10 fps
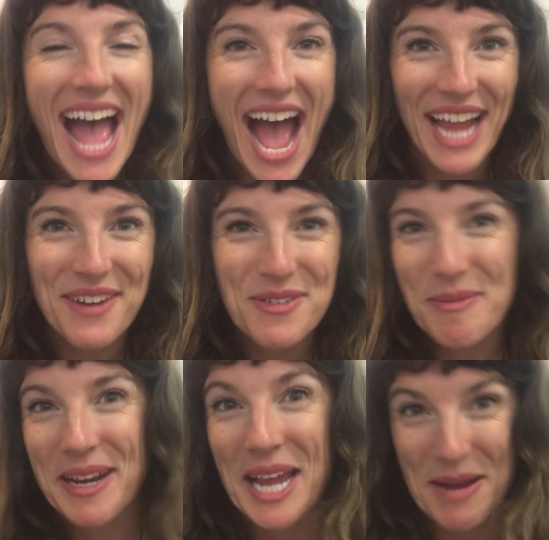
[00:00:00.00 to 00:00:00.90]
Hi
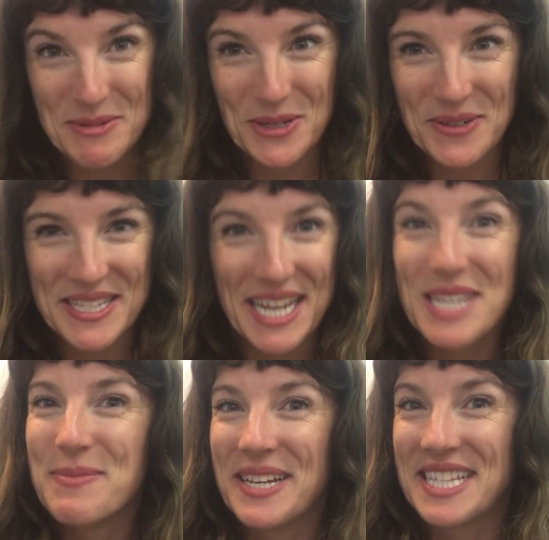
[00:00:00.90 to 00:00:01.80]
everybody, I'm so
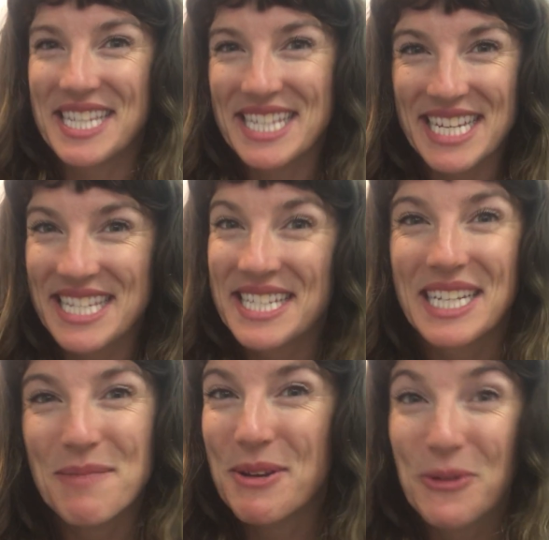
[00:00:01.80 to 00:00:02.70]
excited because this lesson's
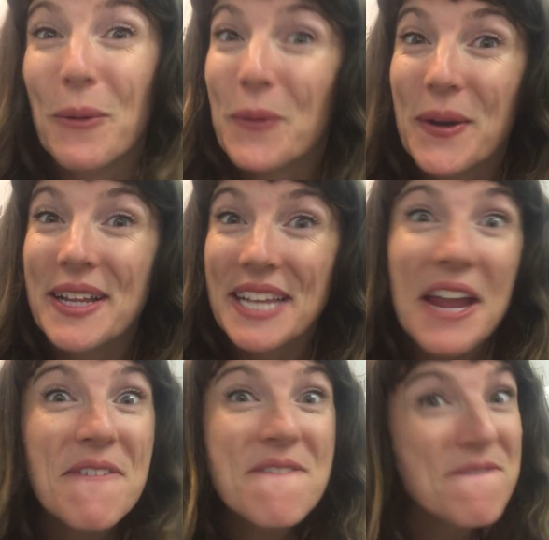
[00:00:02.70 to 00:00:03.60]
gonna be
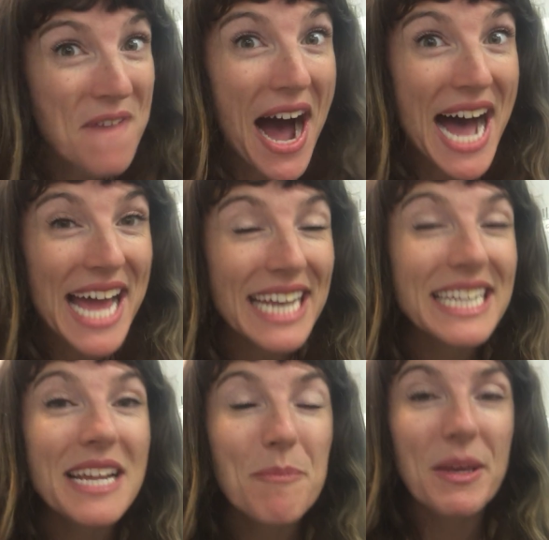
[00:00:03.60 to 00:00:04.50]
really
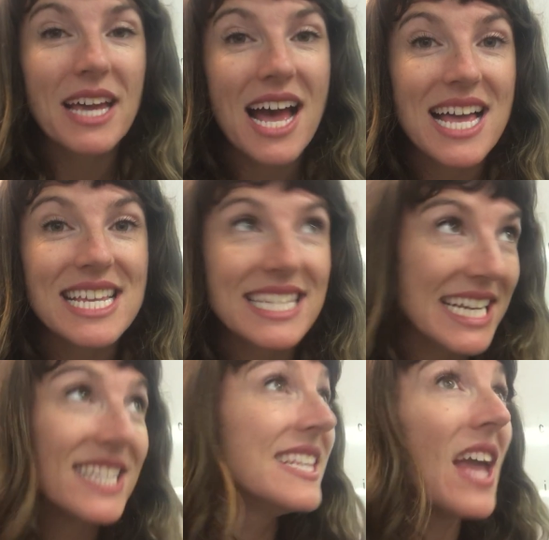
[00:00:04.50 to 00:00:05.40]
fun because
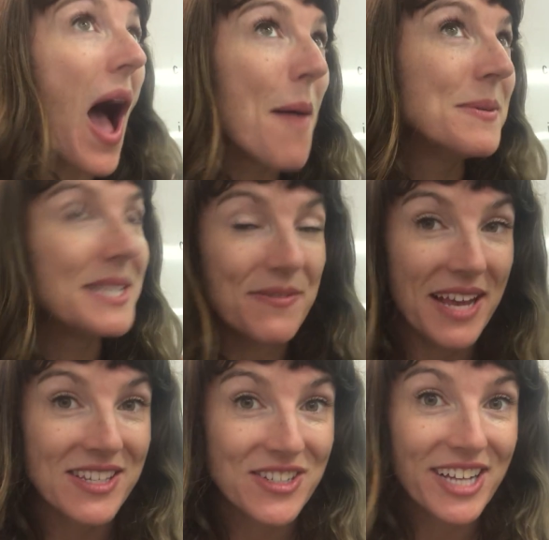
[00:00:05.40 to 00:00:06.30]
it's the opposite of
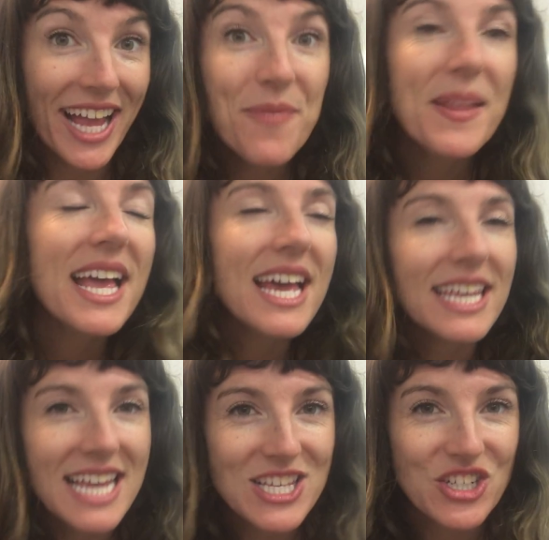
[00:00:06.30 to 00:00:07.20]
yesterday.
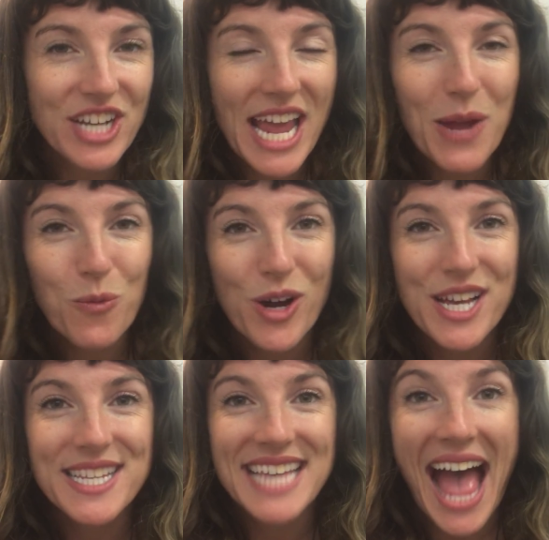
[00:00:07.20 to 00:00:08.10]
Yesterday
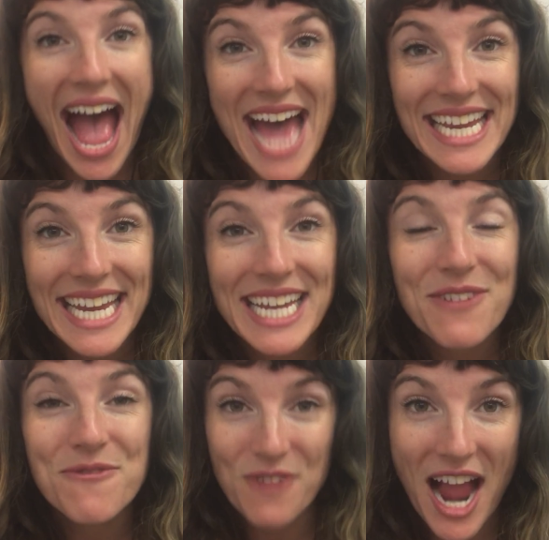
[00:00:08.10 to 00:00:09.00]
was adding
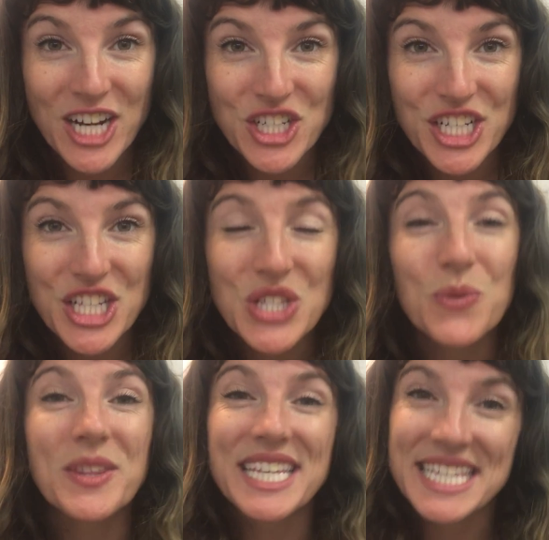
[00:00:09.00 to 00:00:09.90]
fractions
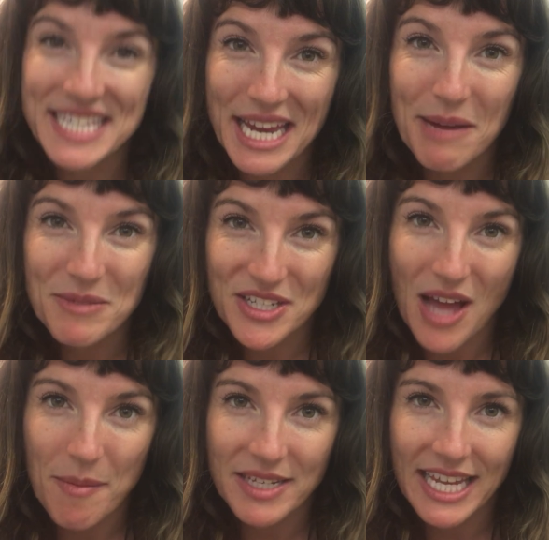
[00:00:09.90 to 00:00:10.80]
with the same
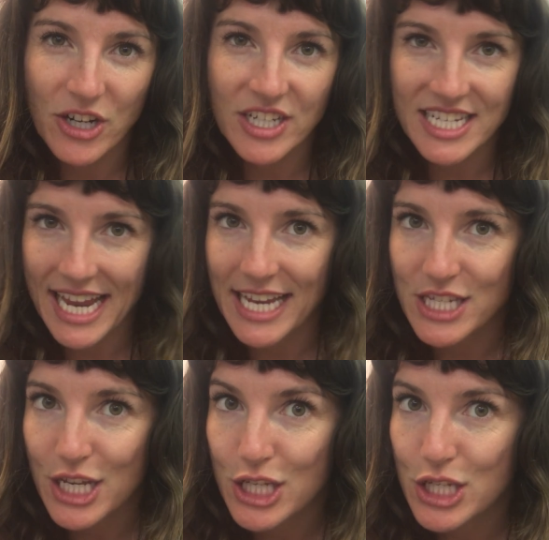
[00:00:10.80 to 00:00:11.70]
denominator and today
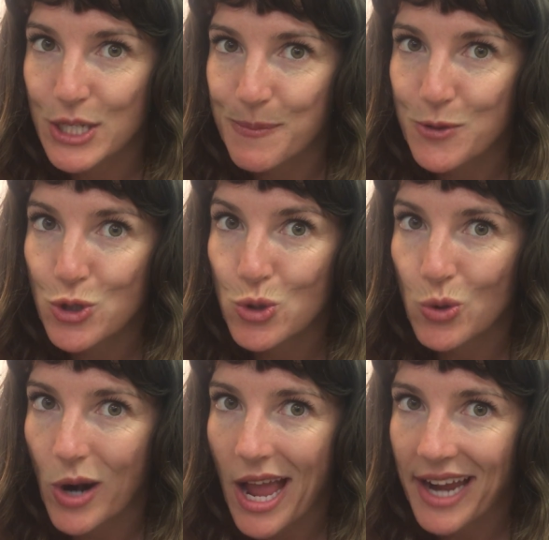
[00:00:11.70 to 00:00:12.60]
is
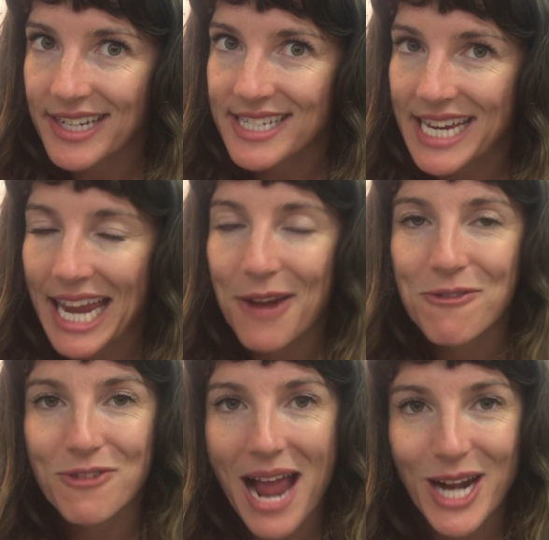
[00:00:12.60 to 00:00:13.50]
subtracting
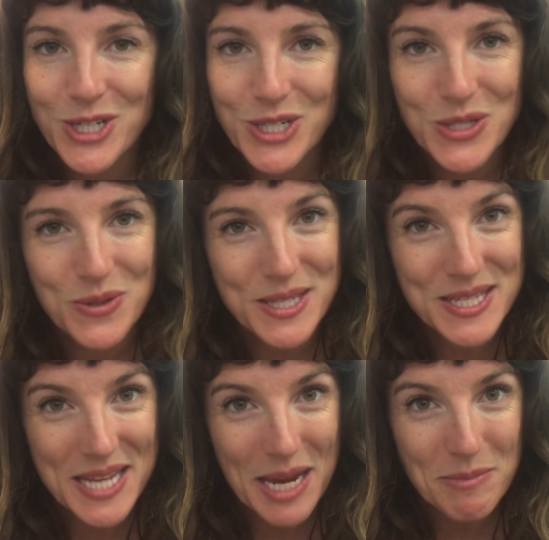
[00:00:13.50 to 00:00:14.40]
fractions with the
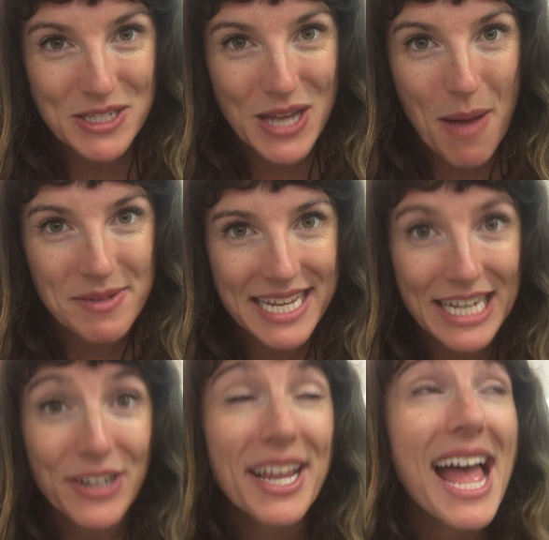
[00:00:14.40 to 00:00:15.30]
same denominator.